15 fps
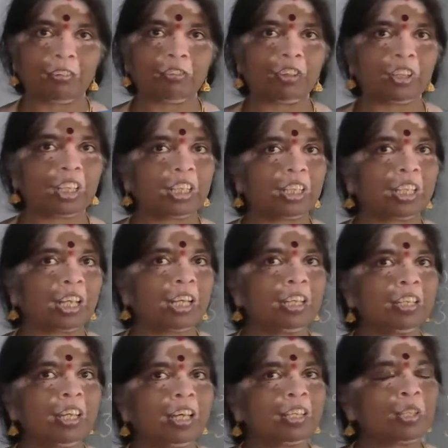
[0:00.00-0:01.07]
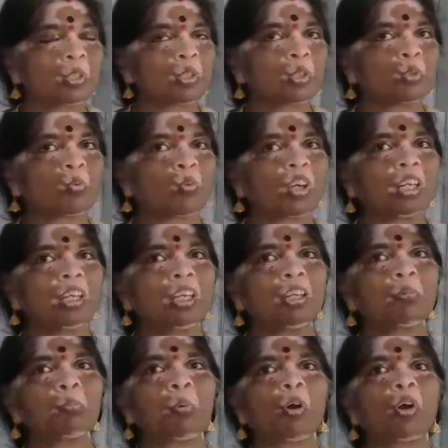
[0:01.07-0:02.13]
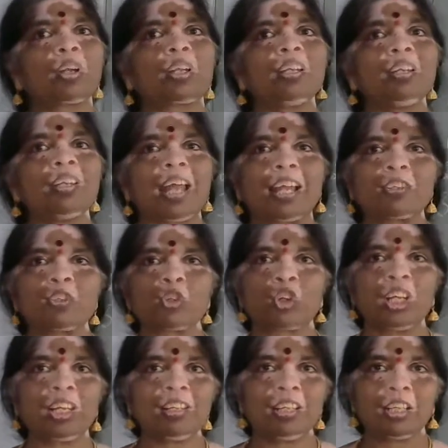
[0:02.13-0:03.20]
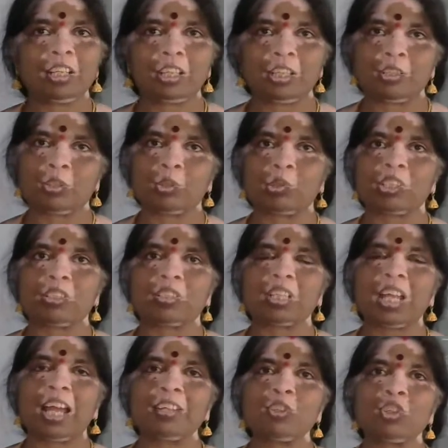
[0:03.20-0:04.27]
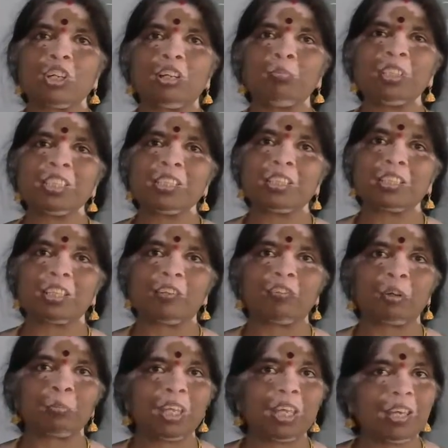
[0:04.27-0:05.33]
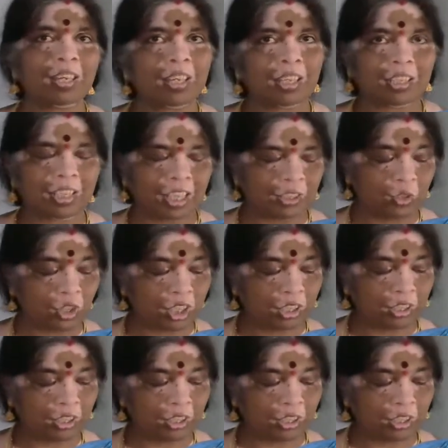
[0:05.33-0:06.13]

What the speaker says: For India, this is very important natural resources. Natural means it is from the nature.